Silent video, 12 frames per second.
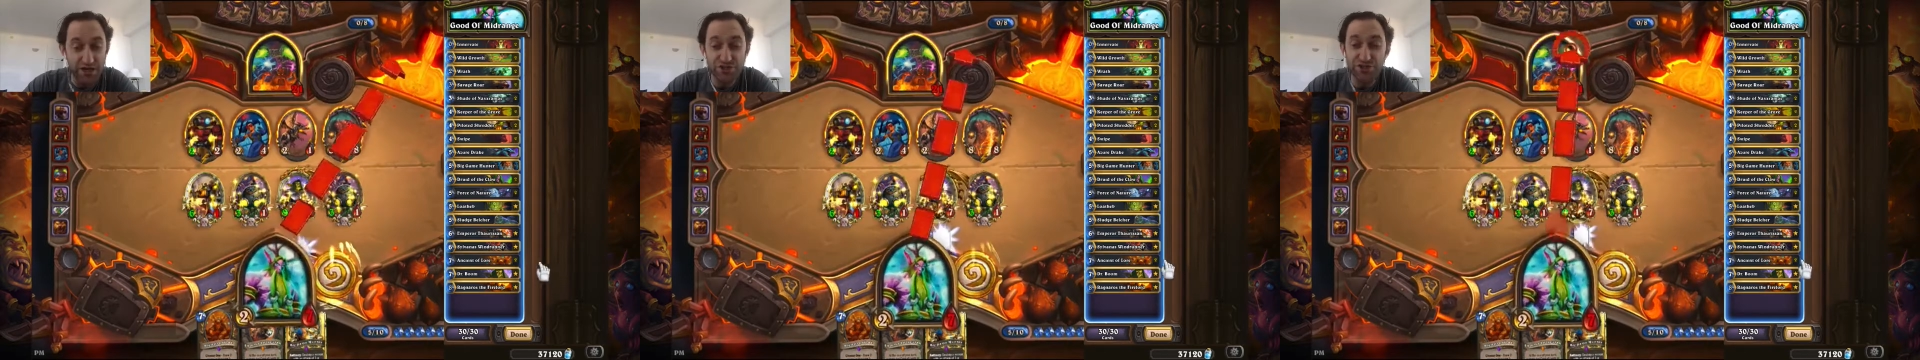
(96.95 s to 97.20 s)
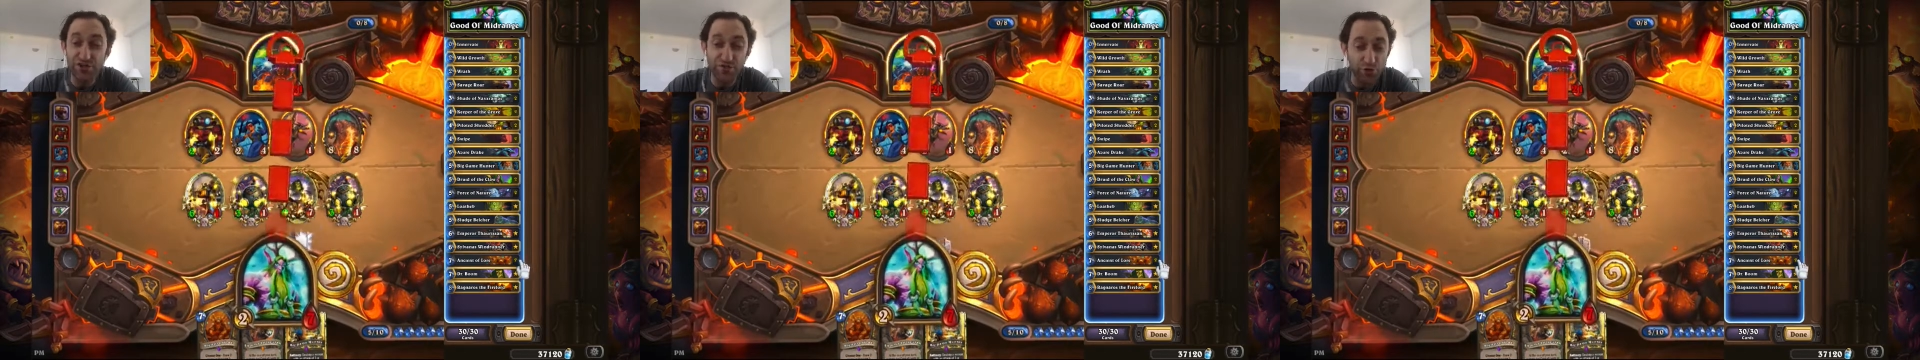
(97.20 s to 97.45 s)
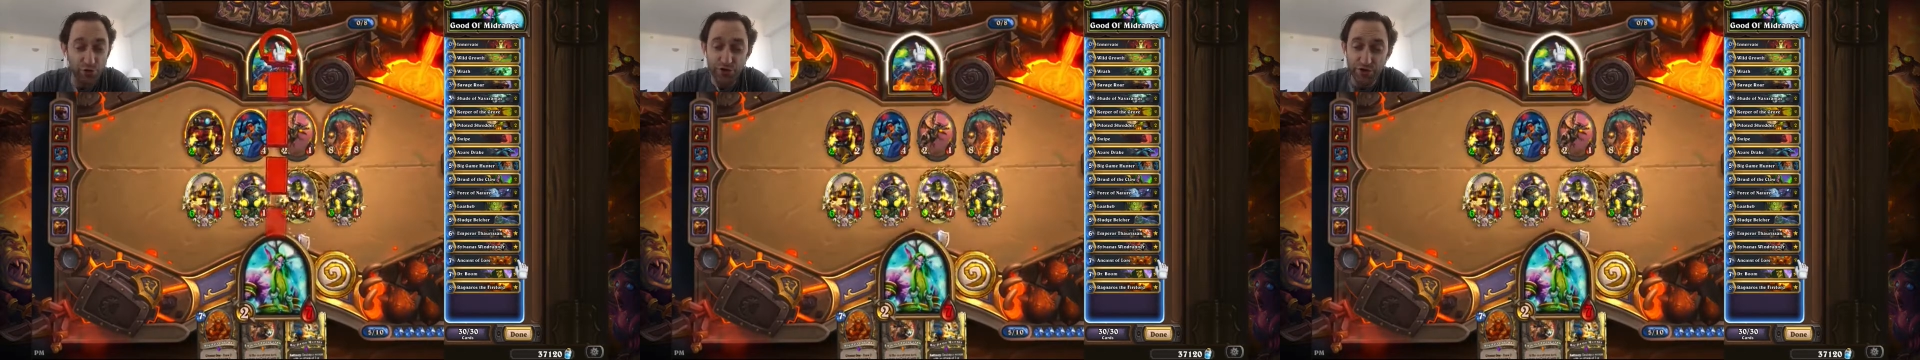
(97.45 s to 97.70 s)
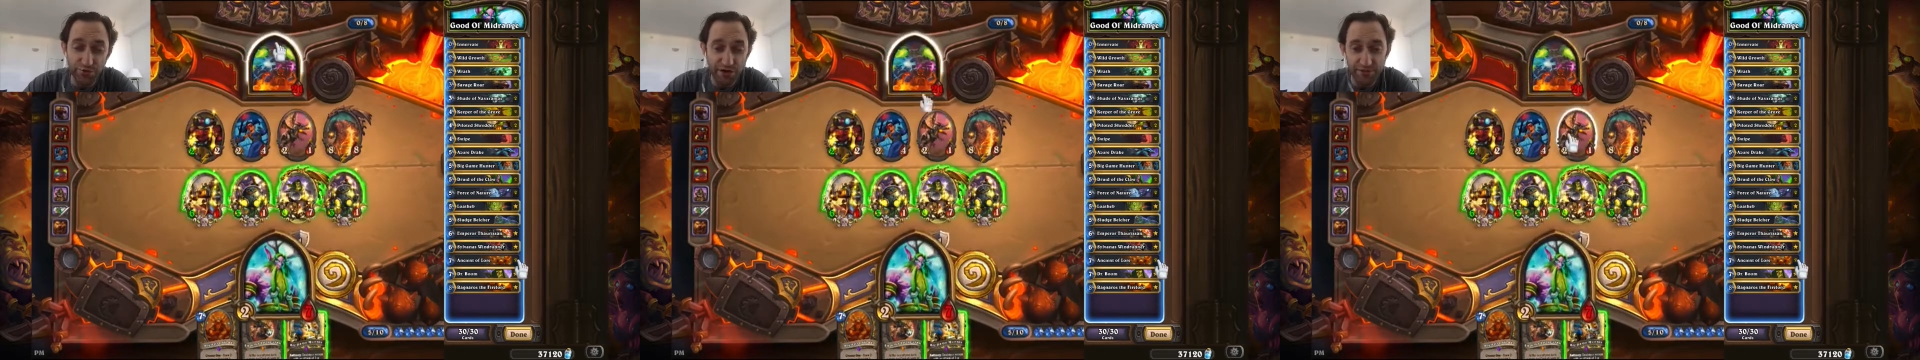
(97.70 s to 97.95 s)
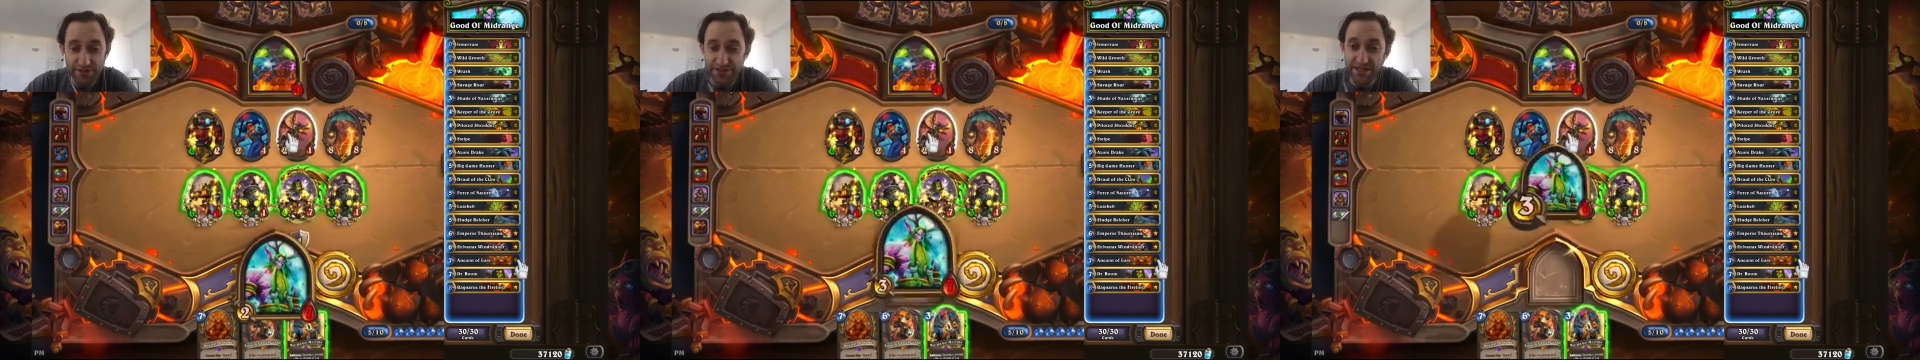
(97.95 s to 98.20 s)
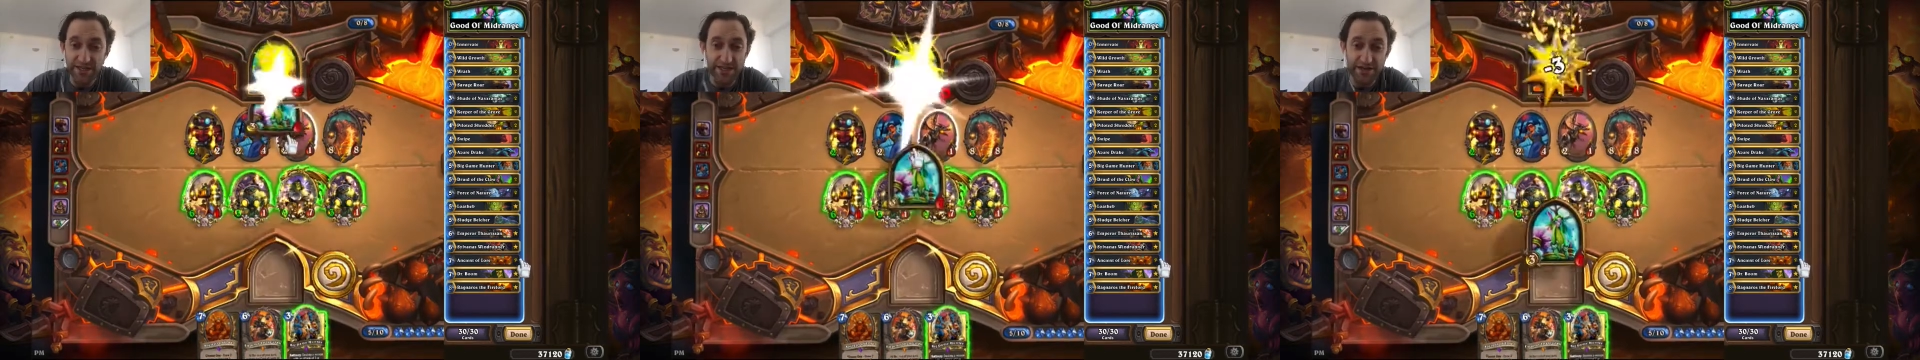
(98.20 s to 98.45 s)
Ancient of Lore you'd probably
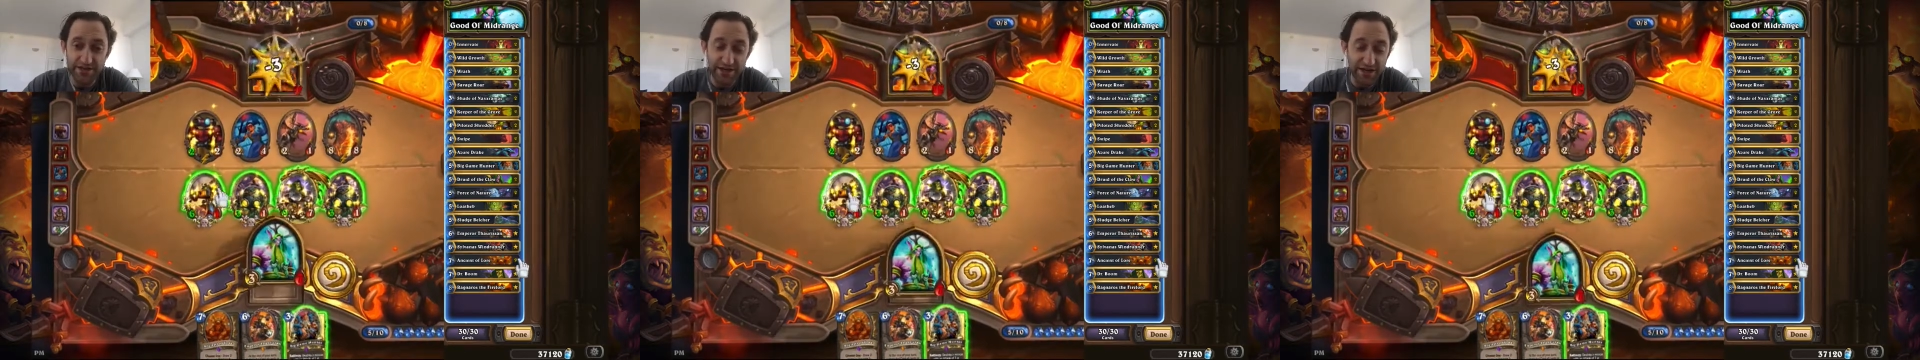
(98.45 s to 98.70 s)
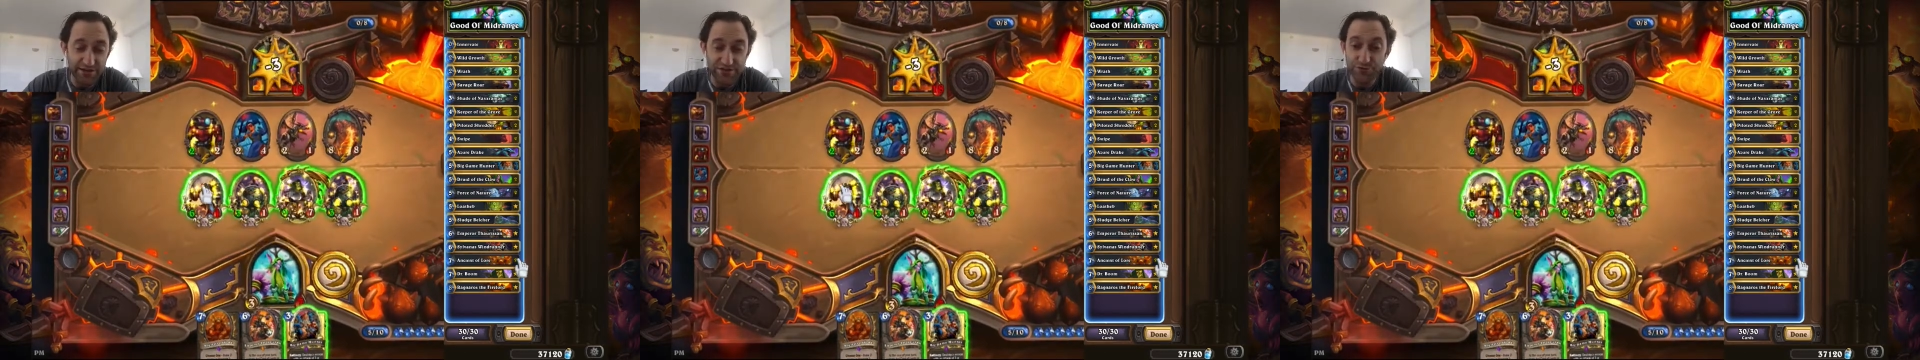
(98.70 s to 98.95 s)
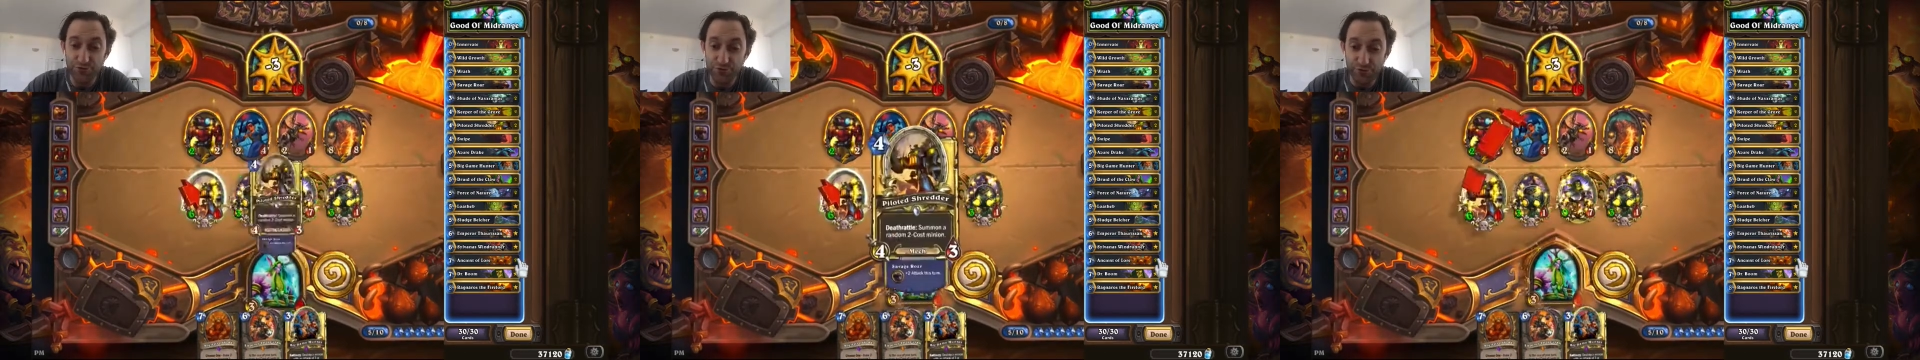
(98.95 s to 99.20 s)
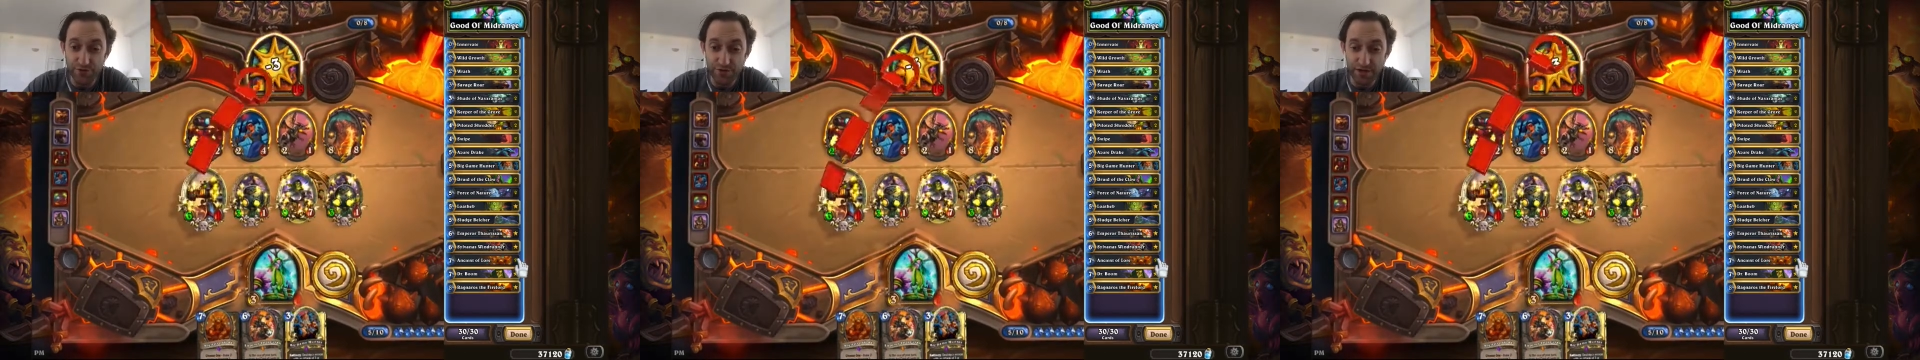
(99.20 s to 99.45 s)
take out now too